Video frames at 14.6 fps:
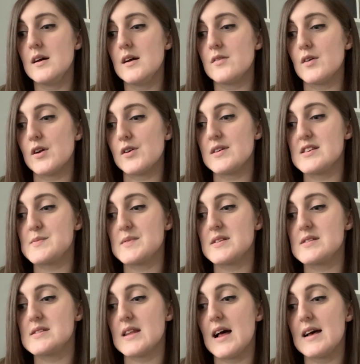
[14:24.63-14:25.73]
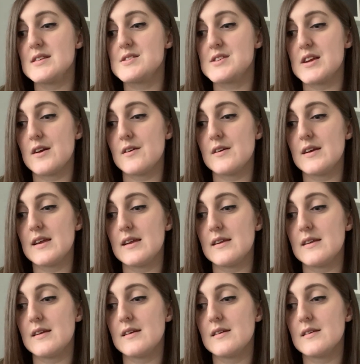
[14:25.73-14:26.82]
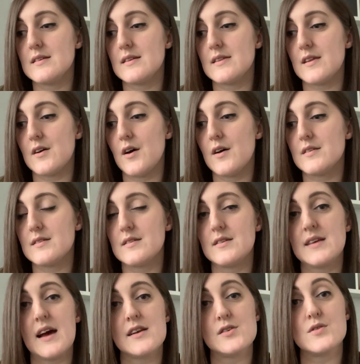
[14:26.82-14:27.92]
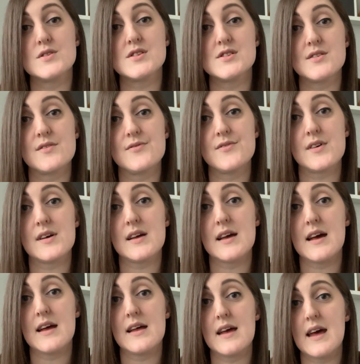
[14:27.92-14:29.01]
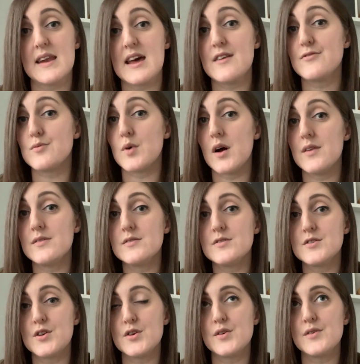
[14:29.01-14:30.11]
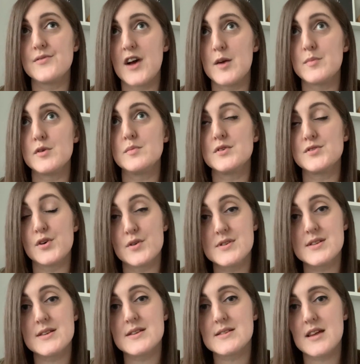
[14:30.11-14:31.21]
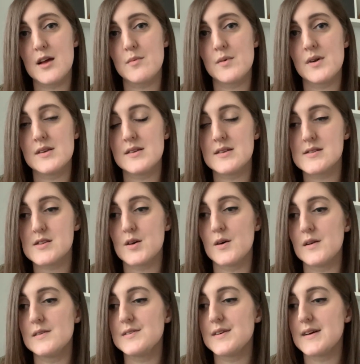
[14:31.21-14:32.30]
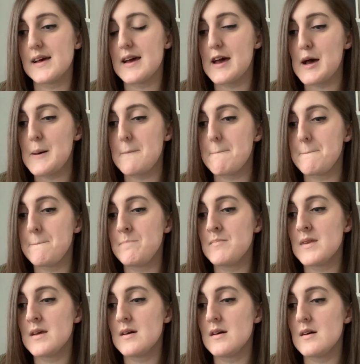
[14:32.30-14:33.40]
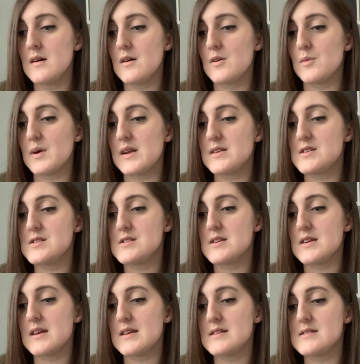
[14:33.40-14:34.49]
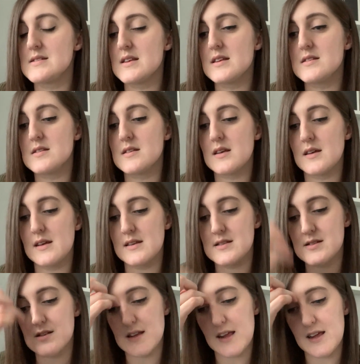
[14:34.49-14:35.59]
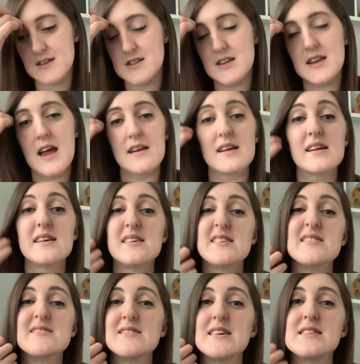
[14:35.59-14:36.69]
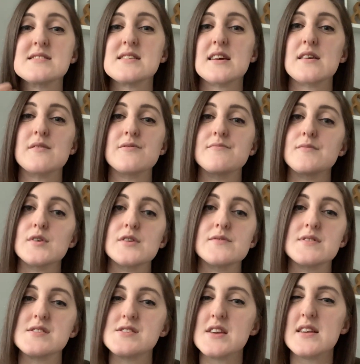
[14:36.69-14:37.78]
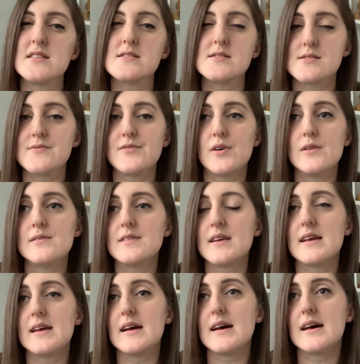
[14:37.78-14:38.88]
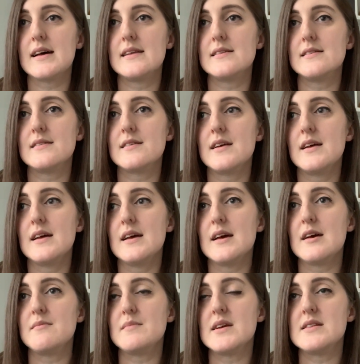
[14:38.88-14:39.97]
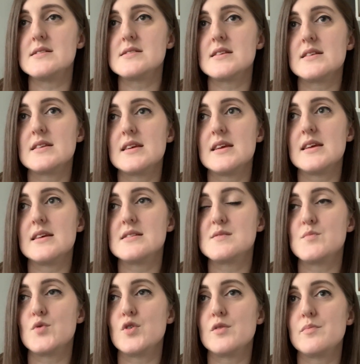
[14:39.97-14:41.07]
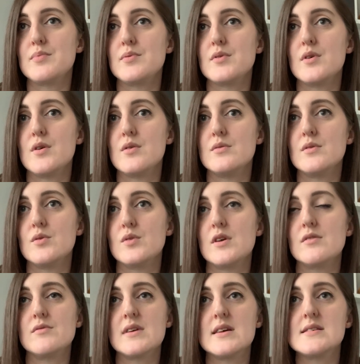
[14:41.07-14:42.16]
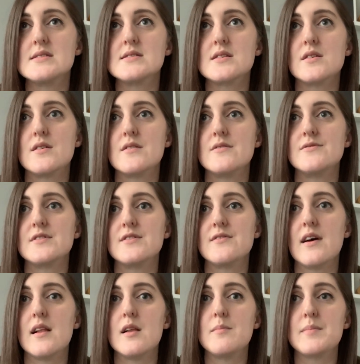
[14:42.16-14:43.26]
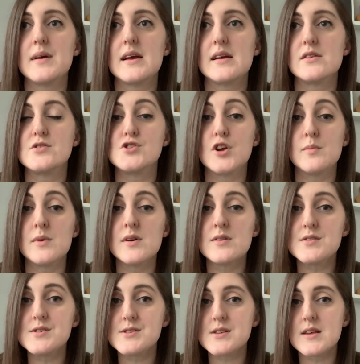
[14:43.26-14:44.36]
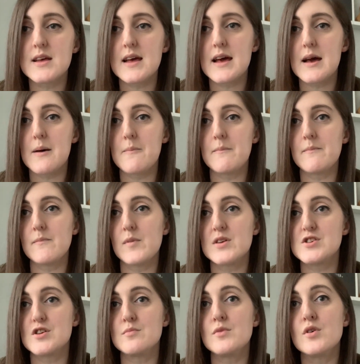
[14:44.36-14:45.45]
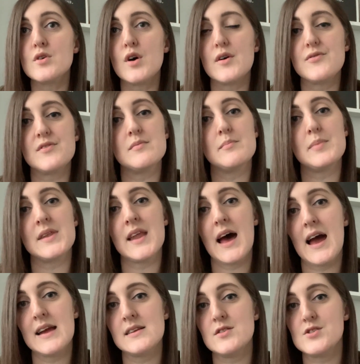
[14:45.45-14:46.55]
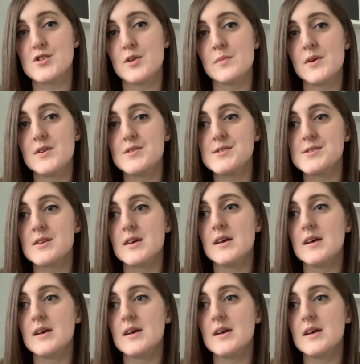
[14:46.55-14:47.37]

around Christmas last year, he got the diagnosis of NF1, neurofibromatosis type 1, it's called, which is, it's like a genetic, it's like one of his genes is faulty, and it means that he is more prone or at risk of developing tumours, which are more often benign tumours.